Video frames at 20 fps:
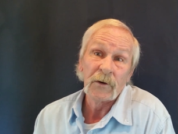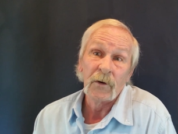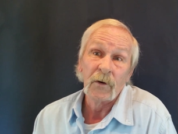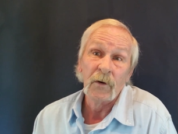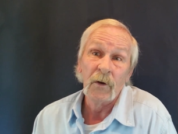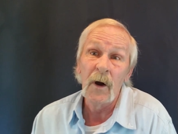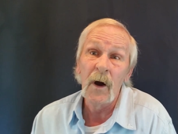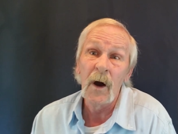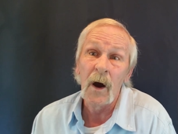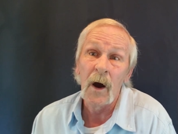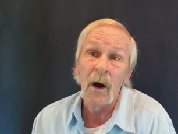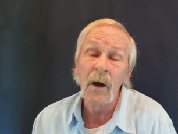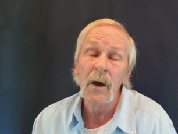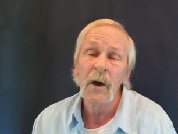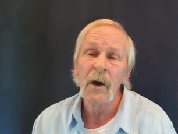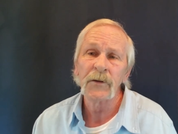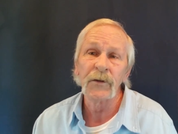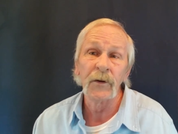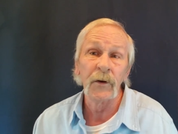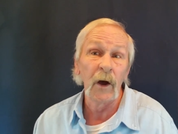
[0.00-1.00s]
under law
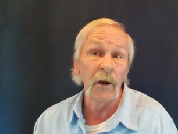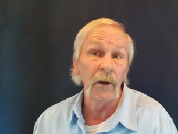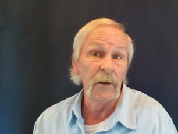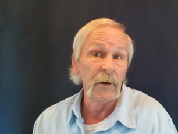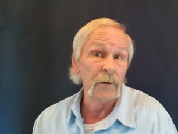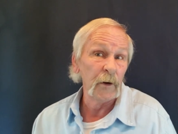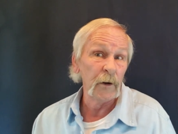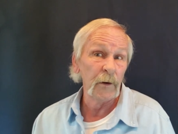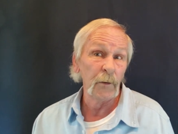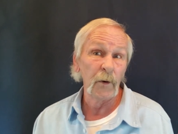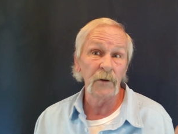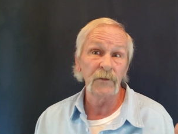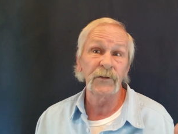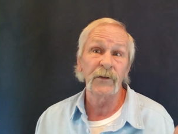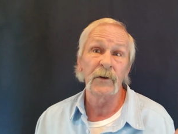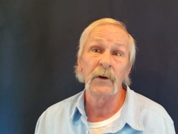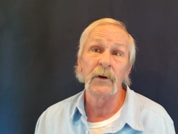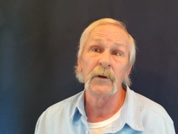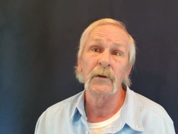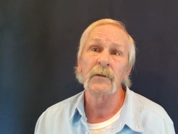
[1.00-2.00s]
to not live unto
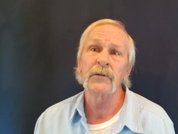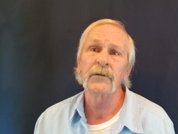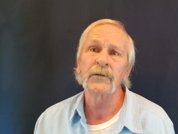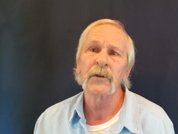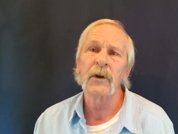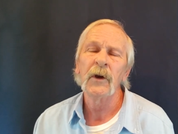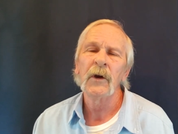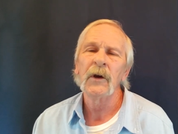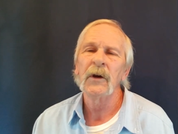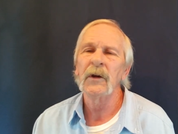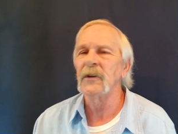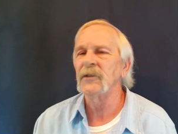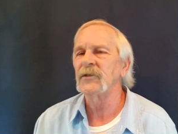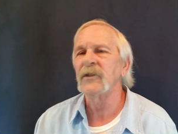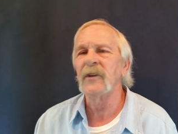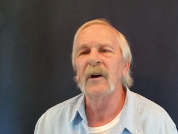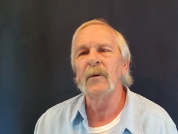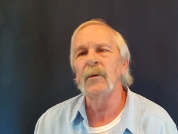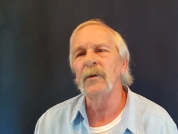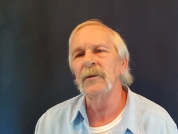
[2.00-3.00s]
ourselves. And that's
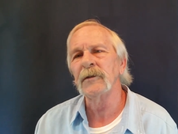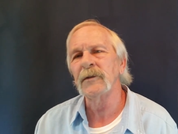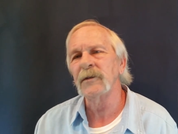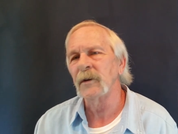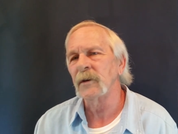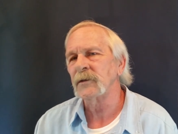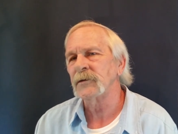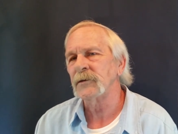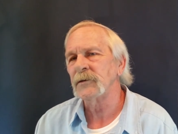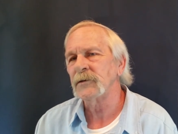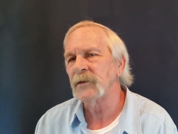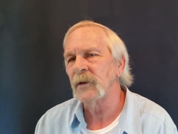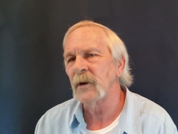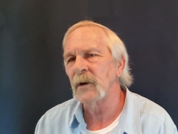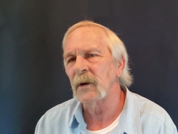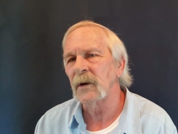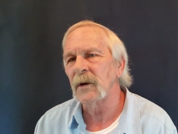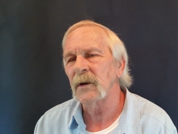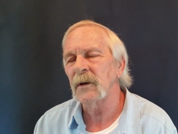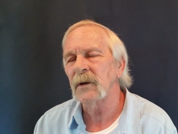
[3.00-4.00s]
not what the text is saying.